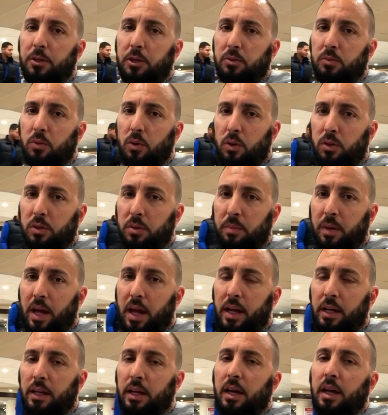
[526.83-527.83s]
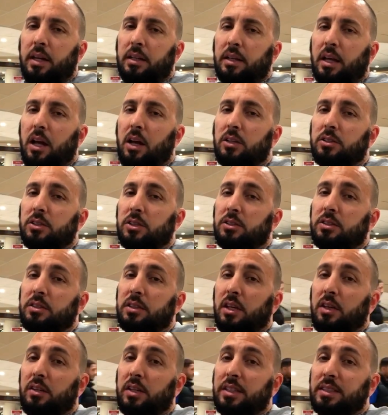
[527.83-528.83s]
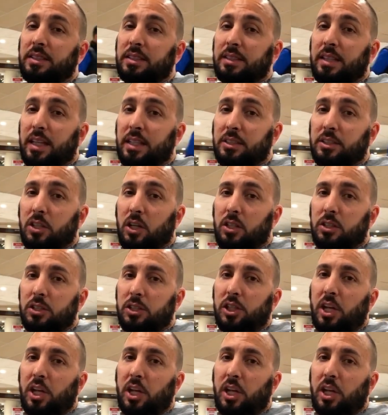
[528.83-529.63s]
of your roller bag. They also sell these things called